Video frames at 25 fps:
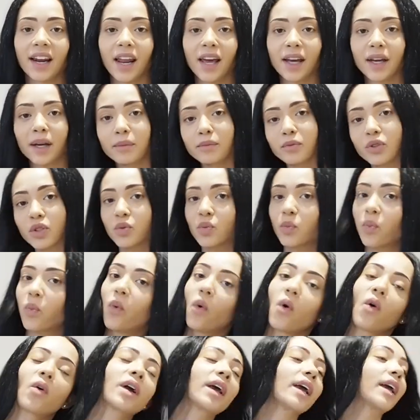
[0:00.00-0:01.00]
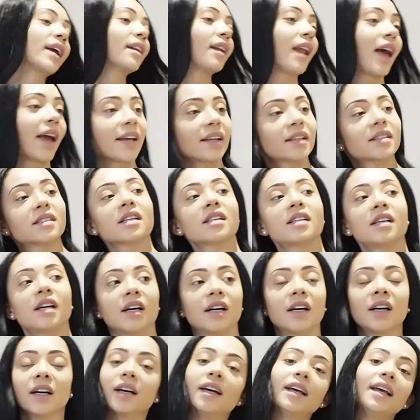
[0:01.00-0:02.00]
like I'm just walking like ta-da
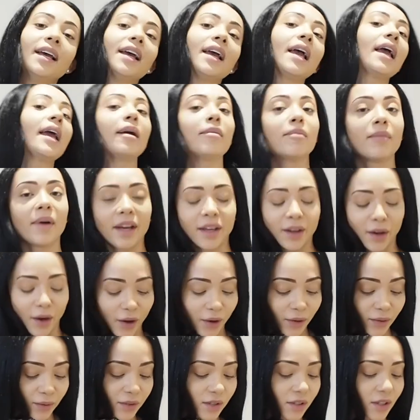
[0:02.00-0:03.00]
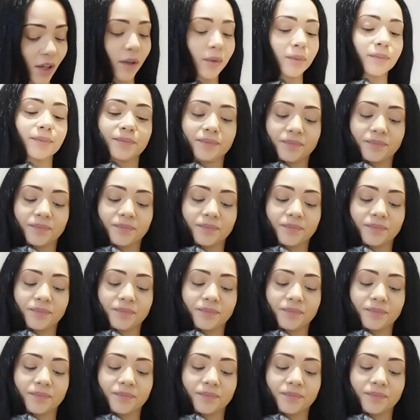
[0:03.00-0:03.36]
in my coat. So